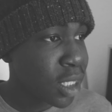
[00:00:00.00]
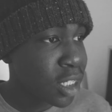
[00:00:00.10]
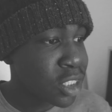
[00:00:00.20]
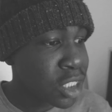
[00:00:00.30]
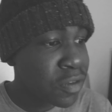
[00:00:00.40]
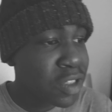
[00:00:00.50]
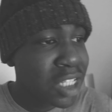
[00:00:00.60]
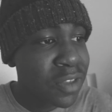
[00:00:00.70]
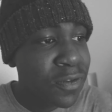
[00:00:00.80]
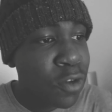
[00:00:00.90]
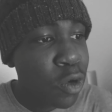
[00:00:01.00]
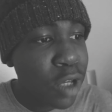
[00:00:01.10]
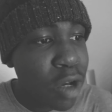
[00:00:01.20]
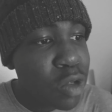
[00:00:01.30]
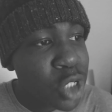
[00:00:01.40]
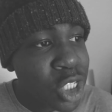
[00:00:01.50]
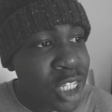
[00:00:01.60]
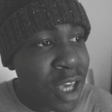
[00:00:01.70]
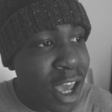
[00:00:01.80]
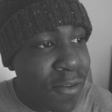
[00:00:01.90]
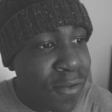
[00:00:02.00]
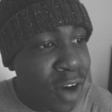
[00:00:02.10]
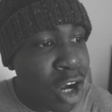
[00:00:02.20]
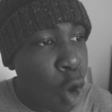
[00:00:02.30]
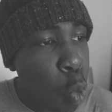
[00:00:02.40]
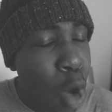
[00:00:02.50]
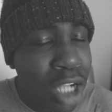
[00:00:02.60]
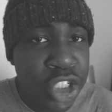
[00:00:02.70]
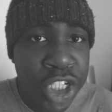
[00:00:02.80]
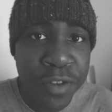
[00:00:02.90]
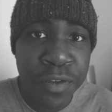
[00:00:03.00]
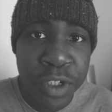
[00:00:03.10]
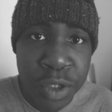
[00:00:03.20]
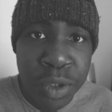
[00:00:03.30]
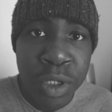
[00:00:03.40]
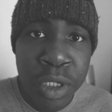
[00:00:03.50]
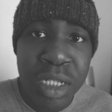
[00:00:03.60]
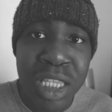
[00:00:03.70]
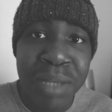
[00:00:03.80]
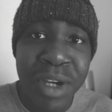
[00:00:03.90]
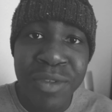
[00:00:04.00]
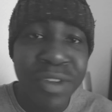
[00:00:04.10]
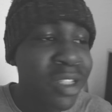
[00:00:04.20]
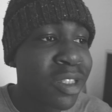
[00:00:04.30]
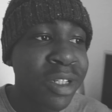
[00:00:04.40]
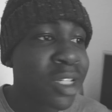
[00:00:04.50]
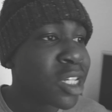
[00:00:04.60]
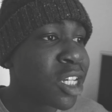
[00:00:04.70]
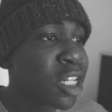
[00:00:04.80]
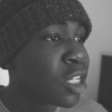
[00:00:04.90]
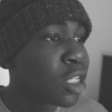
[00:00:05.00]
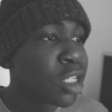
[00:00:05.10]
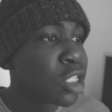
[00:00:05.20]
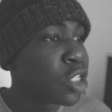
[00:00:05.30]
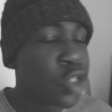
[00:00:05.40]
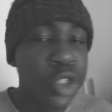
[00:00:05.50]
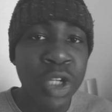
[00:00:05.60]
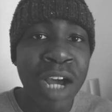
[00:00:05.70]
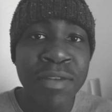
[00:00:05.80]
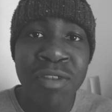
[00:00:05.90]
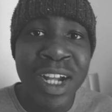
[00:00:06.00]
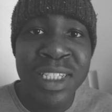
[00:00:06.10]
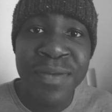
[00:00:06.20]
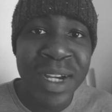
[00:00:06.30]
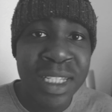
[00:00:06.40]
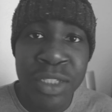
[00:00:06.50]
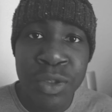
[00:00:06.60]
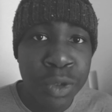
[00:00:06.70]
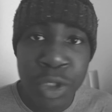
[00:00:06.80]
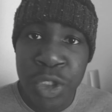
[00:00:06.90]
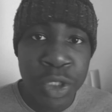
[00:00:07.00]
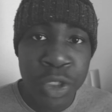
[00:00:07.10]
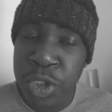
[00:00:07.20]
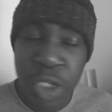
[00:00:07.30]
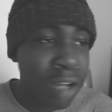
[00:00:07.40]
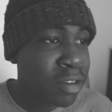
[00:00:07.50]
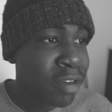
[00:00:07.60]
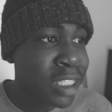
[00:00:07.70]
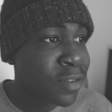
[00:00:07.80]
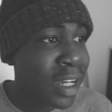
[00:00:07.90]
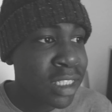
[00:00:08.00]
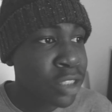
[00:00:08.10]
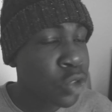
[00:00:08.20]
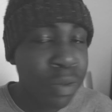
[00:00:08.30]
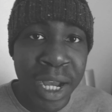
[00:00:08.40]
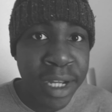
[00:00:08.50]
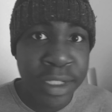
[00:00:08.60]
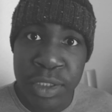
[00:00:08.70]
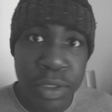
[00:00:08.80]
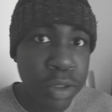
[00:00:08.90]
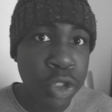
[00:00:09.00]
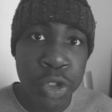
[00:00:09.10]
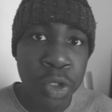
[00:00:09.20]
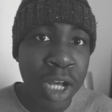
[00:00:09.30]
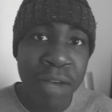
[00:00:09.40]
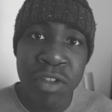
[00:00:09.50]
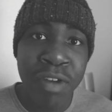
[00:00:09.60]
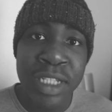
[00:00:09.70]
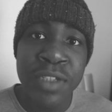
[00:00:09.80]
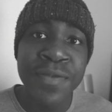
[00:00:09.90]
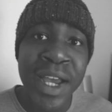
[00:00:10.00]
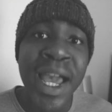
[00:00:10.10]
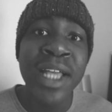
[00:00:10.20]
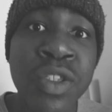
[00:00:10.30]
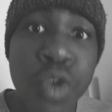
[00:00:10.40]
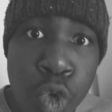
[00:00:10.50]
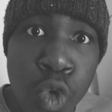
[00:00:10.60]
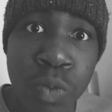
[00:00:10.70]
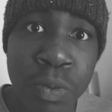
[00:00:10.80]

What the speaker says: Because if you need 4 girls here to fuck up one chick for you, then my friend, you should not have the right to fight at all. You should not have the right to fight at all, in my eyes. You should not have the right to fight at all.